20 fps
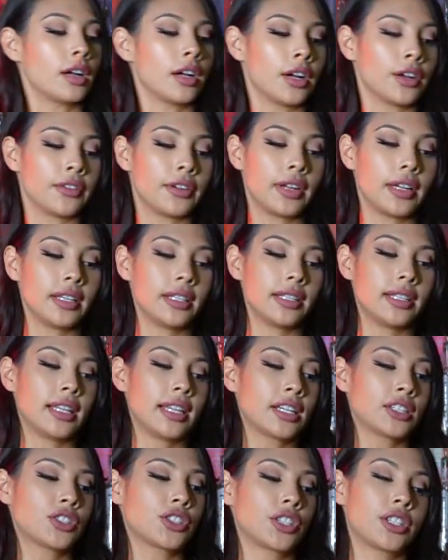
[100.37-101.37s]
All right,
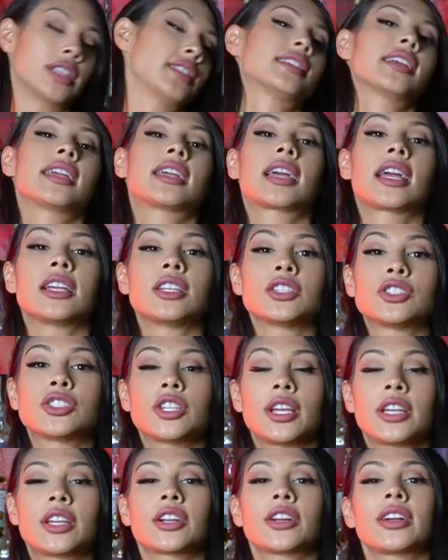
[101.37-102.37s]
next you're gonna take a
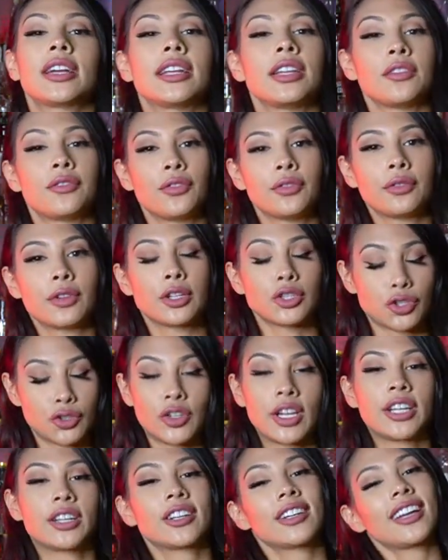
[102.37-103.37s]
shaker and a
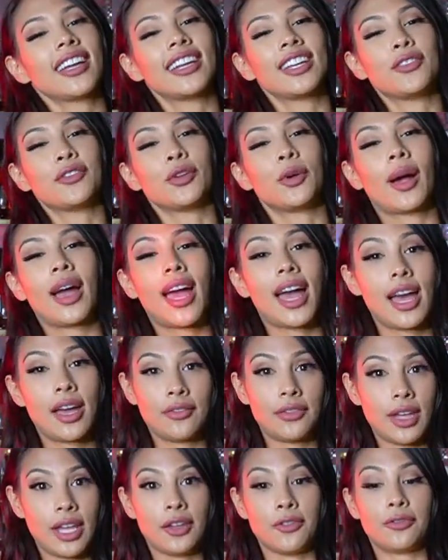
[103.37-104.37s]
strainer, and if you
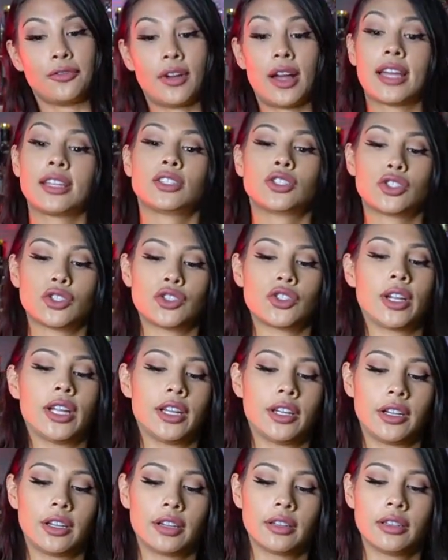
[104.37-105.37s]
have a fine
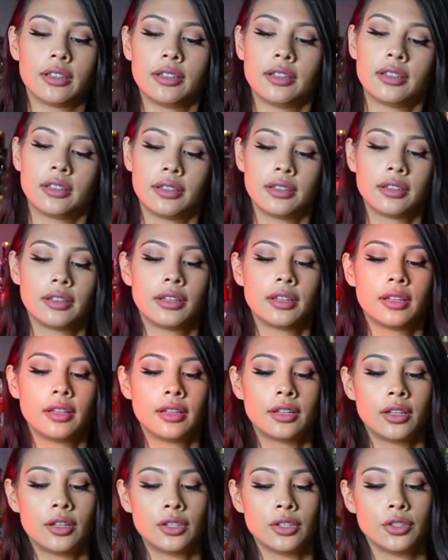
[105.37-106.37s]
strainer,
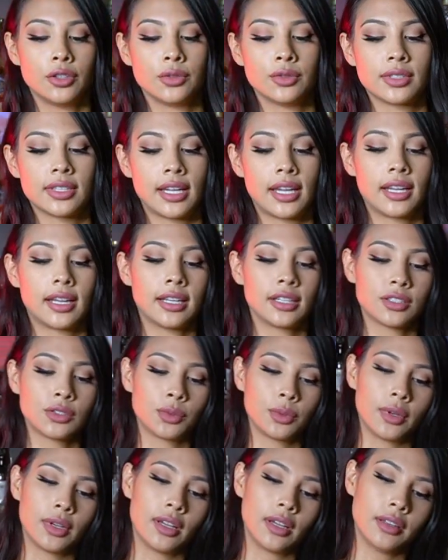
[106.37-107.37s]
use that as
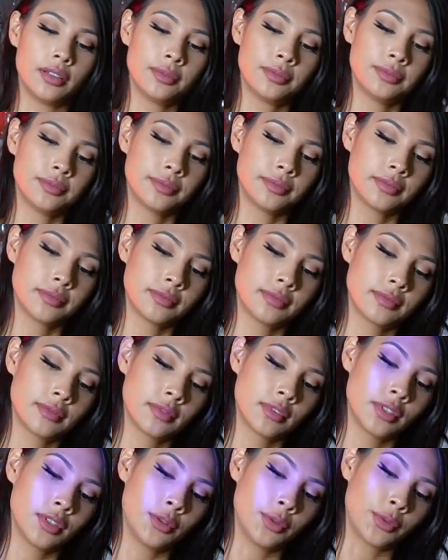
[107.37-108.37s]
well.
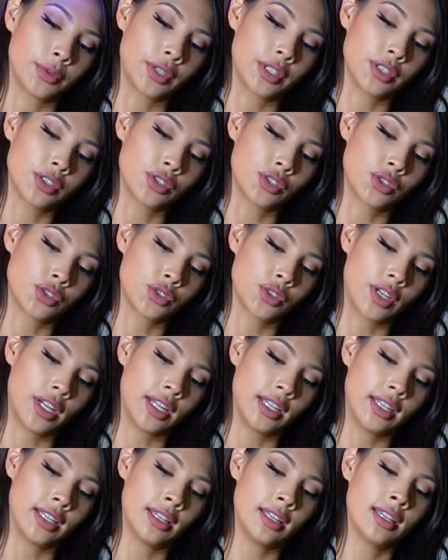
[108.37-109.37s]
We're gonna
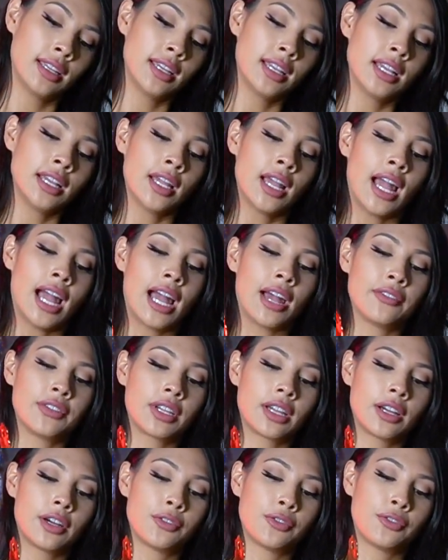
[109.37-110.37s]
strain it.
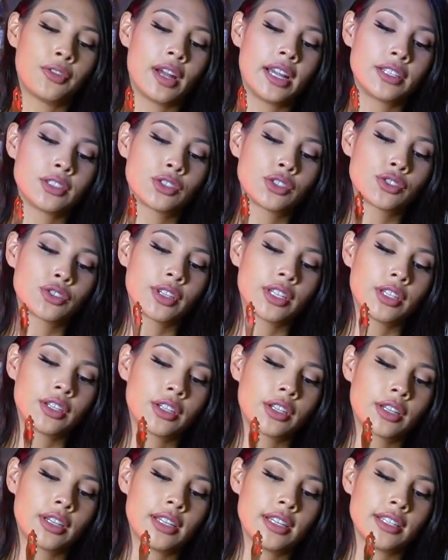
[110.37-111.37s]
Having a fine
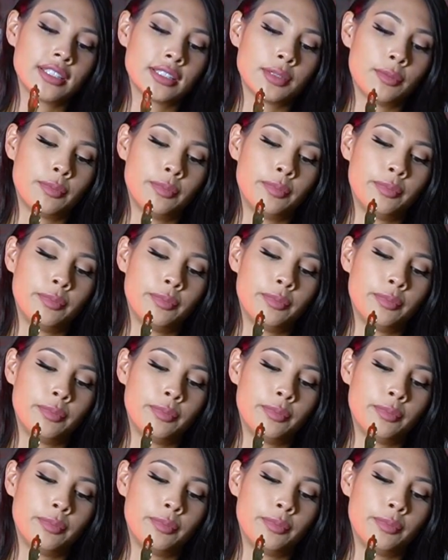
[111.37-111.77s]
strainer is